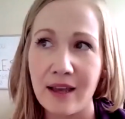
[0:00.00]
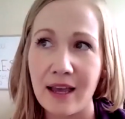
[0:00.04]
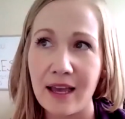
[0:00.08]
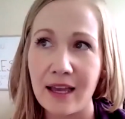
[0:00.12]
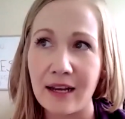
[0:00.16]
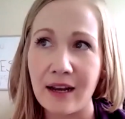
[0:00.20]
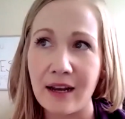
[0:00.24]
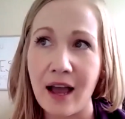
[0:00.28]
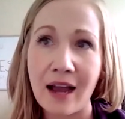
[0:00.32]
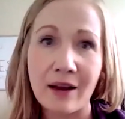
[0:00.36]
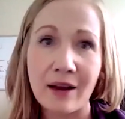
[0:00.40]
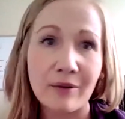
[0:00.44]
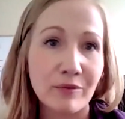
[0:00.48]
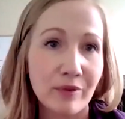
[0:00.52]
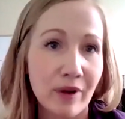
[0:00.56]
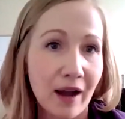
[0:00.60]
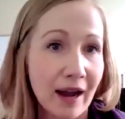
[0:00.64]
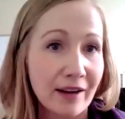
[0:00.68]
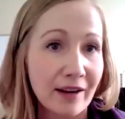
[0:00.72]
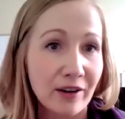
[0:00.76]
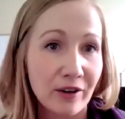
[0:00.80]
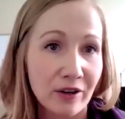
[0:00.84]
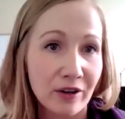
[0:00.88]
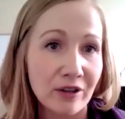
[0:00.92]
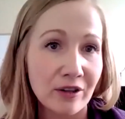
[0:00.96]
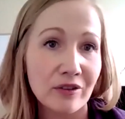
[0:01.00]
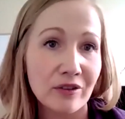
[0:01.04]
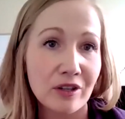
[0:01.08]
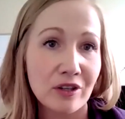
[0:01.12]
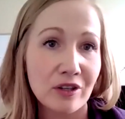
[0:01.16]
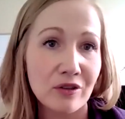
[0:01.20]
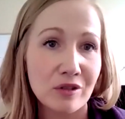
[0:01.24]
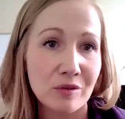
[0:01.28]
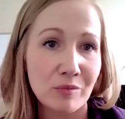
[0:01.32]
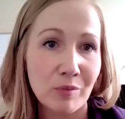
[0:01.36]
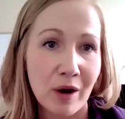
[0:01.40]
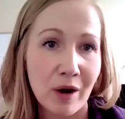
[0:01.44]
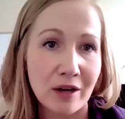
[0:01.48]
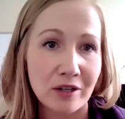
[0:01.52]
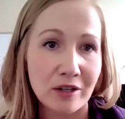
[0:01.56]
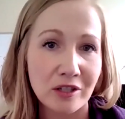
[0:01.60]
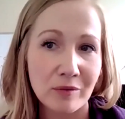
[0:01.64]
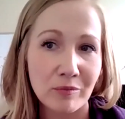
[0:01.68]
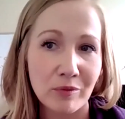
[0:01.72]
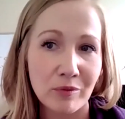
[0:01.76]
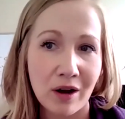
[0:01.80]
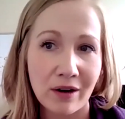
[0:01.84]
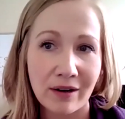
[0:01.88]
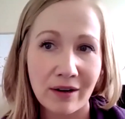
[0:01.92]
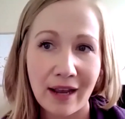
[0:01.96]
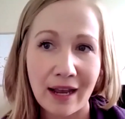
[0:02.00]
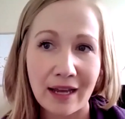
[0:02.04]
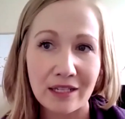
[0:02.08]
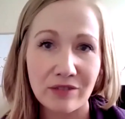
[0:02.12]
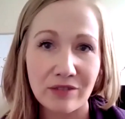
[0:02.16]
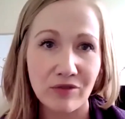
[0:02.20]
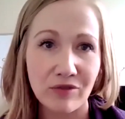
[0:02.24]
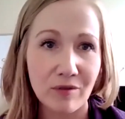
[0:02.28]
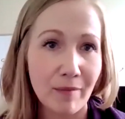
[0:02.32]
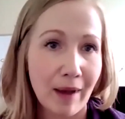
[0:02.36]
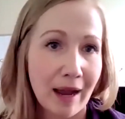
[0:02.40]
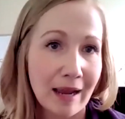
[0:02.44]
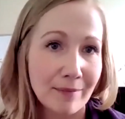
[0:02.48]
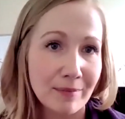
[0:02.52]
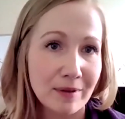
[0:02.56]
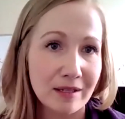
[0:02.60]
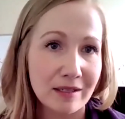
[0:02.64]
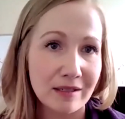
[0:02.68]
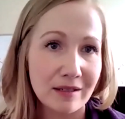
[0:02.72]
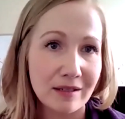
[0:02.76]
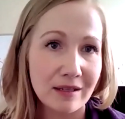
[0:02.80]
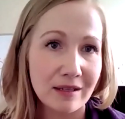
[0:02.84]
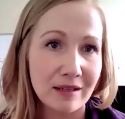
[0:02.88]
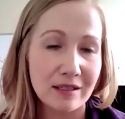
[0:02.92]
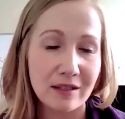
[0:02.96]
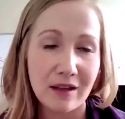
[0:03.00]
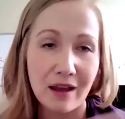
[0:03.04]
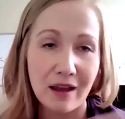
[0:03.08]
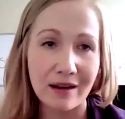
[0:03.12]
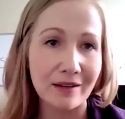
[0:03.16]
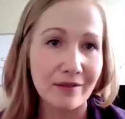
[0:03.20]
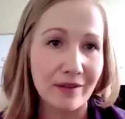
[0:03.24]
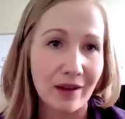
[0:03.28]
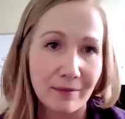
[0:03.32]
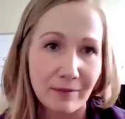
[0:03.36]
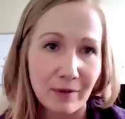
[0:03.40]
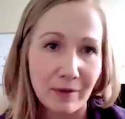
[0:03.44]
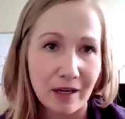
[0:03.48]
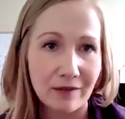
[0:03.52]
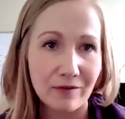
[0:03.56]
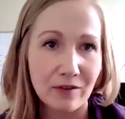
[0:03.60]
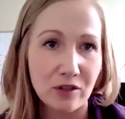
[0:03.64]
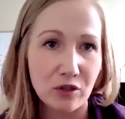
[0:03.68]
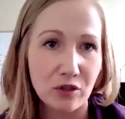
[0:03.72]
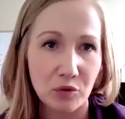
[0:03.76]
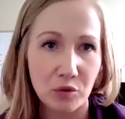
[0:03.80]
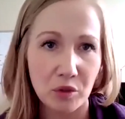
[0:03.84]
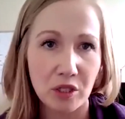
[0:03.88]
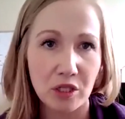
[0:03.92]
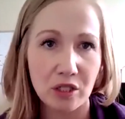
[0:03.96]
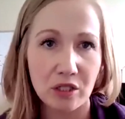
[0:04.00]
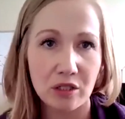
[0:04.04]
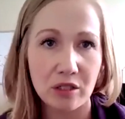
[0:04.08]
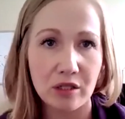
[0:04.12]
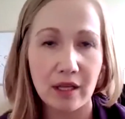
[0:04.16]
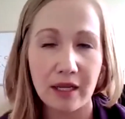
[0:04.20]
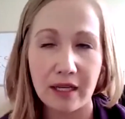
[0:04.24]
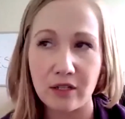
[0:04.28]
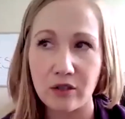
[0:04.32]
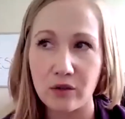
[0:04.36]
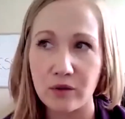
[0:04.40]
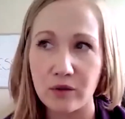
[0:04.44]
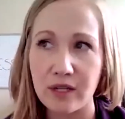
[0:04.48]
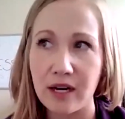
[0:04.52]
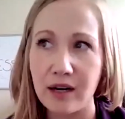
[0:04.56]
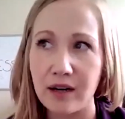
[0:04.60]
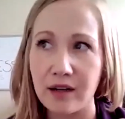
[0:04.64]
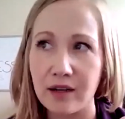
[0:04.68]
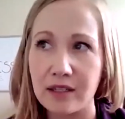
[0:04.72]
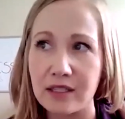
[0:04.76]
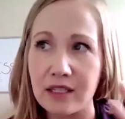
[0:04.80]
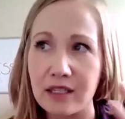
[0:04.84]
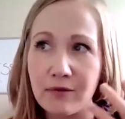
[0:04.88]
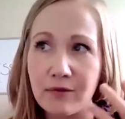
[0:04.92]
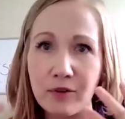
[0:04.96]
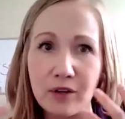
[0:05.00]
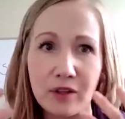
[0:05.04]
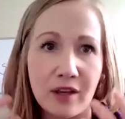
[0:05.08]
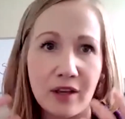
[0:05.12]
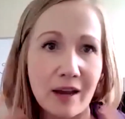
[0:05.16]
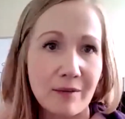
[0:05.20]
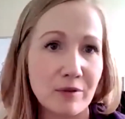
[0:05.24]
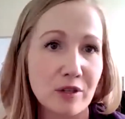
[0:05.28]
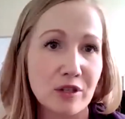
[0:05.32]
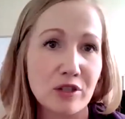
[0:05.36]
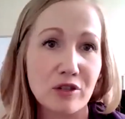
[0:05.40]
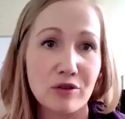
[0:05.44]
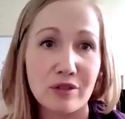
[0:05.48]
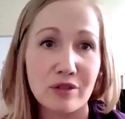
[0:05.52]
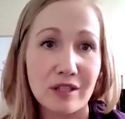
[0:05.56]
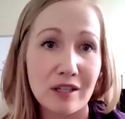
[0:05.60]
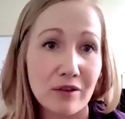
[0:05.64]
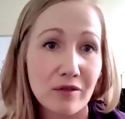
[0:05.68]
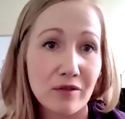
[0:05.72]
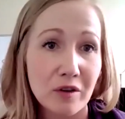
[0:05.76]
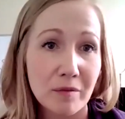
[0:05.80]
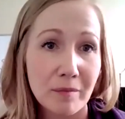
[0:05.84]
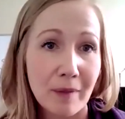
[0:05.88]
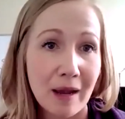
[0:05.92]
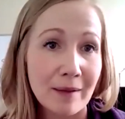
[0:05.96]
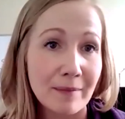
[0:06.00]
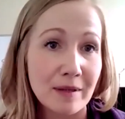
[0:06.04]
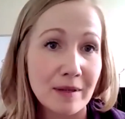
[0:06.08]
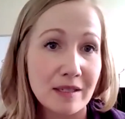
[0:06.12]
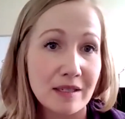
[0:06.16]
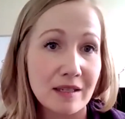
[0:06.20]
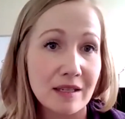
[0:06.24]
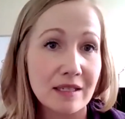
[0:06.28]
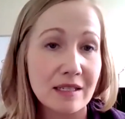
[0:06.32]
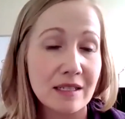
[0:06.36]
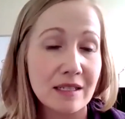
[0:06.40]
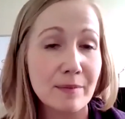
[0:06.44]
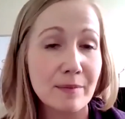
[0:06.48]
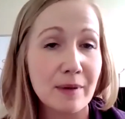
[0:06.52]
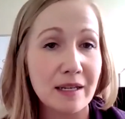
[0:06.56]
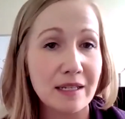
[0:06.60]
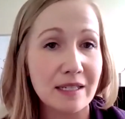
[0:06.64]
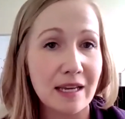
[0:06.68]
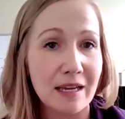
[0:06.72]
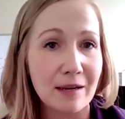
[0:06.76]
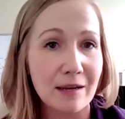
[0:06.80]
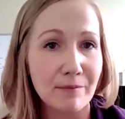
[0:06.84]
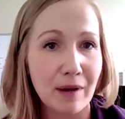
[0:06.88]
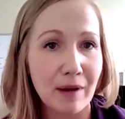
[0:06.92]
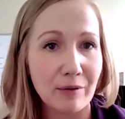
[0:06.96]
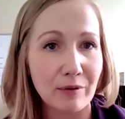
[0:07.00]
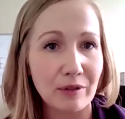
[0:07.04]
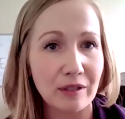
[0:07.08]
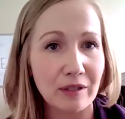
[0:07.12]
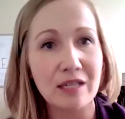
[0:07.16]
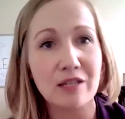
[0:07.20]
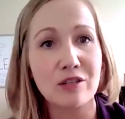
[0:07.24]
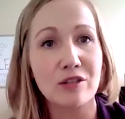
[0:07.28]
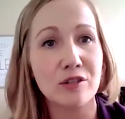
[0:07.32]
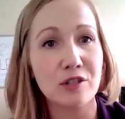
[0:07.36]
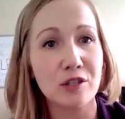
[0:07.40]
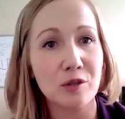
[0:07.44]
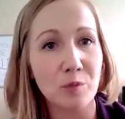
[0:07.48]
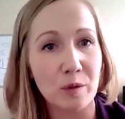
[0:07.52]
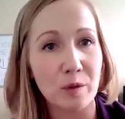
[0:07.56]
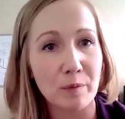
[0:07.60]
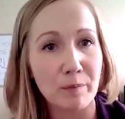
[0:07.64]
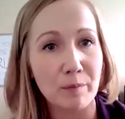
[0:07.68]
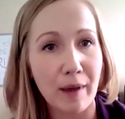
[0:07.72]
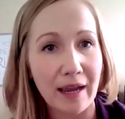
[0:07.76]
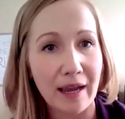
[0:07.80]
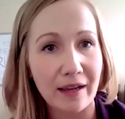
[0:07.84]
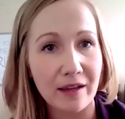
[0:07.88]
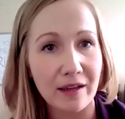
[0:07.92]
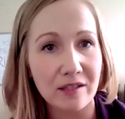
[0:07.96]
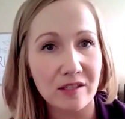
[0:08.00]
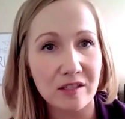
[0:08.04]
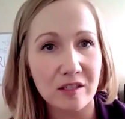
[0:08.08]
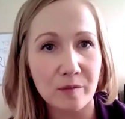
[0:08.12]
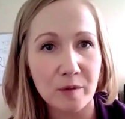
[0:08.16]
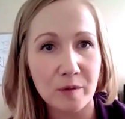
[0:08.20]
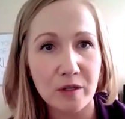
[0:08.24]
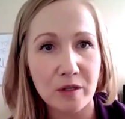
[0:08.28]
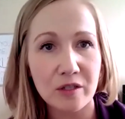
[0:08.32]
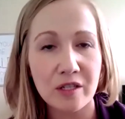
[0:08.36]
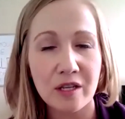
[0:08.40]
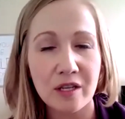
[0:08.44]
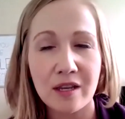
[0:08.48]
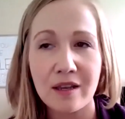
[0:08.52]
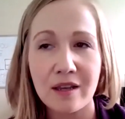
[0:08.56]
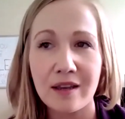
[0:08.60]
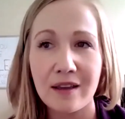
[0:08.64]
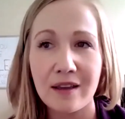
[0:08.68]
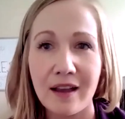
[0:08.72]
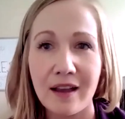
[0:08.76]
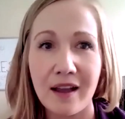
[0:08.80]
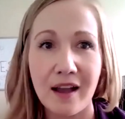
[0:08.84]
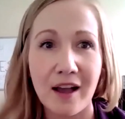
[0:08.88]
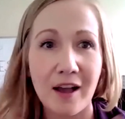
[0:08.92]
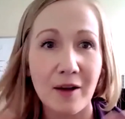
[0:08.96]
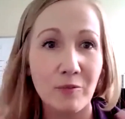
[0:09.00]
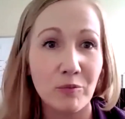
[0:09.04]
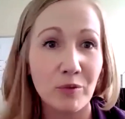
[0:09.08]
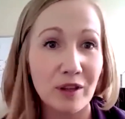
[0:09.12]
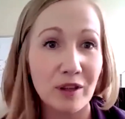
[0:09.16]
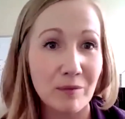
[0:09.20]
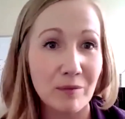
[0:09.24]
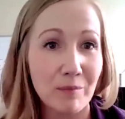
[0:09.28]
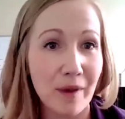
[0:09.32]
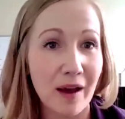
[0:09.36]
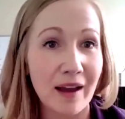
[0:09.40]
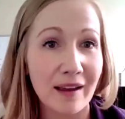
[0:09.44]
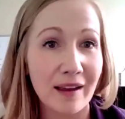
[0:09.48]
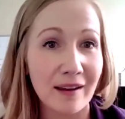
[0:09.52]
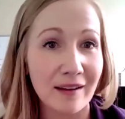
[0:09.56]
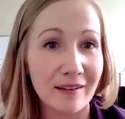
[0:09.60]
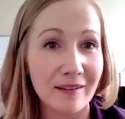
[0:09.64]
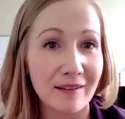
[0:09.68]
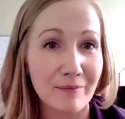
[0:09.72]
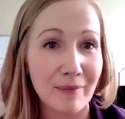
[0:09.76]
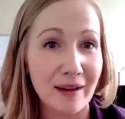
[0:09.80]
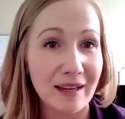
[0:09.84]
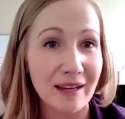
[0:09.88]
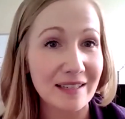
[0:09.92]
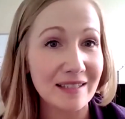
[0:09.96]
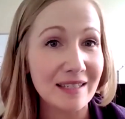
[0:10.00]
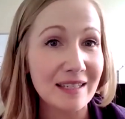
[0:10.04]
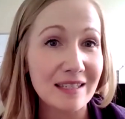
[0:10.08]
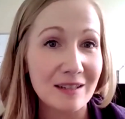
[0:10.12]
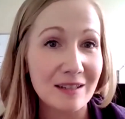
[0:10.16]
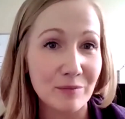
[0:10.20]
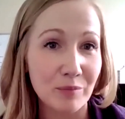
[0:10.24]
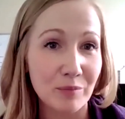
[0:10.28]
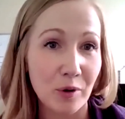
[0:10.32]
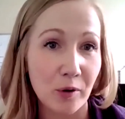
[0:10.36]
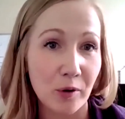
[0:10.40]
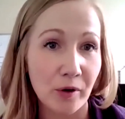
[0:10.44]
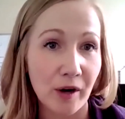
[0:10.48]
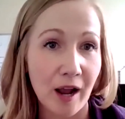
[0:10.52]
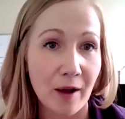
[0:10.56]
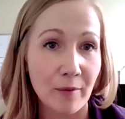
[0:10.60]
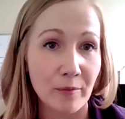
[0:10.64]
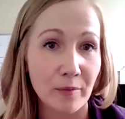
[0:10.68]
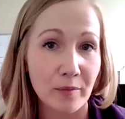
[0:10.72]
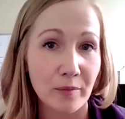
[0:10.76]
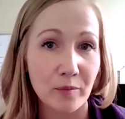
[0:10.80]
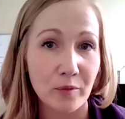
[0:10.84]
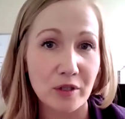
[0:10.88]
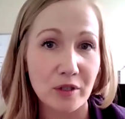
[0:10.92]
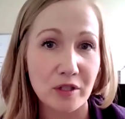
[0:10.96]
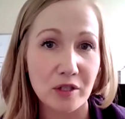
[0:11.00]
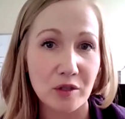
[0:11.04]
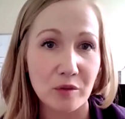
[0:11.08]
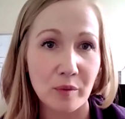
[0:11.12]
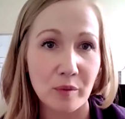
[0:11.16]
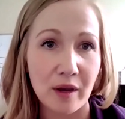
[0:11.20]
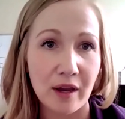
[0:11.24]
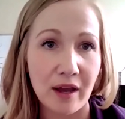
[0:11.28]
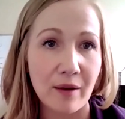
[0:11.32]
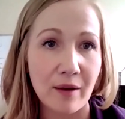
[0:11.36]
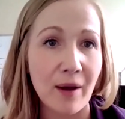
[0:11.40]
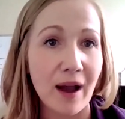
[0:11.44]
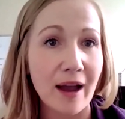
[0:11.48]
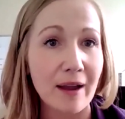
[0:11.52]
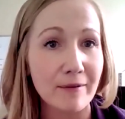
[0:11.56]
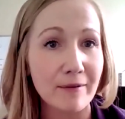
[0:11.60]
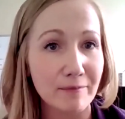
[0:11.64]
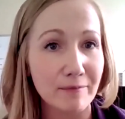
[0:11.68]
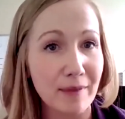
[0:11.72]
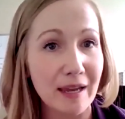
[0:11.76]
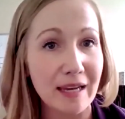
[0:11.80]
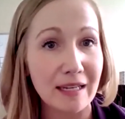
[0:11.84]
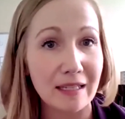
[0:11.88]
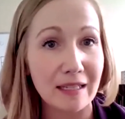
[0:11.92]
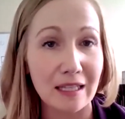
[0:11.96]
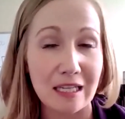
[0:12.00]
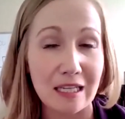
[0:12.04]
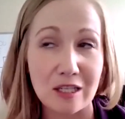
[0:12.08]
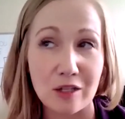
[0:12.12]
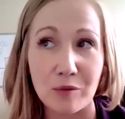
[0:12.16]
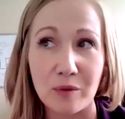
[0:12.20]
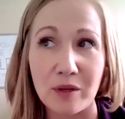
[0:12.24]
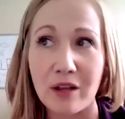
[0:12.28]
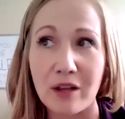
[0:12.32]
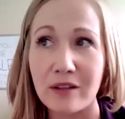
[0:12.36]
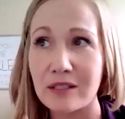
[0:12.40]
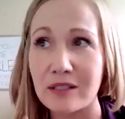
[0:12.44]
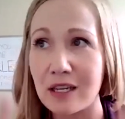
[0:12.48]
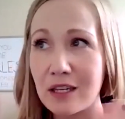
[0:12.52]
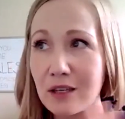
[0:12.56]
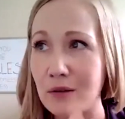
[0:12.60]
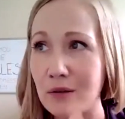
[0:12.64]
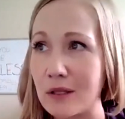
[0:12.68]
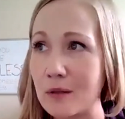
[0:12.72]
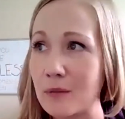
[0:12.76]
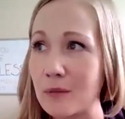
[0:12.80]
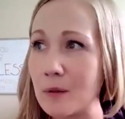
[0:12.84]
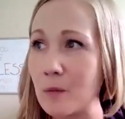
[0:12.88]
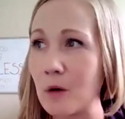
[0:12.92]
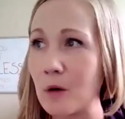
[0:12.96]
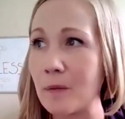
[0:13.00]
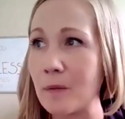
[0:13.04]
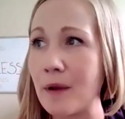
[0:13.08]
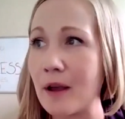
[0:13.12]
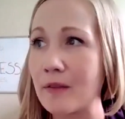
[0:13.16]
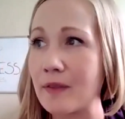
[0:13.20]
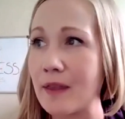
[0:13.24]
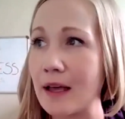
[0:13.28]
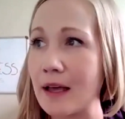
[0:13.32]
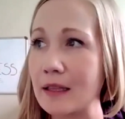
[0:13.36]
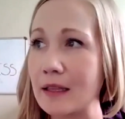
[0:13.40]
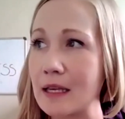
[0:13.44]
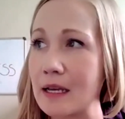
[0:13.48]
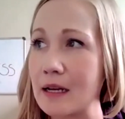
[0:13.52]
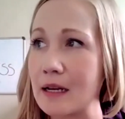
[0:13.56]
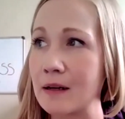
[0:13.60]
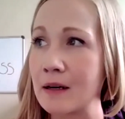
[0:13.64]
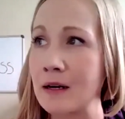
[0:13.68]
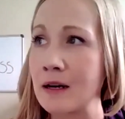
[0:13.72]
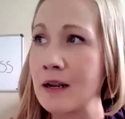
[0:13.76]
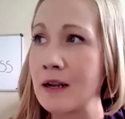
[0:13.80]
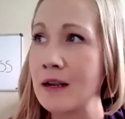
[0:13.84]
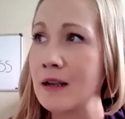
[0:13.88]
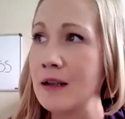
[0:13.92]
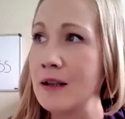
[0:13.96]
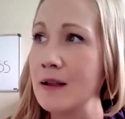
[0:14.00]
And I, I currently use Project Broadcast for my business. Not even, I'm not even doing like doTERRA stuff with that. I'm just using it for my business to maintain my relationship with my customers um, with my, my assistant program, which is what I mainly do. And I'll tell you a little bit more more about that later.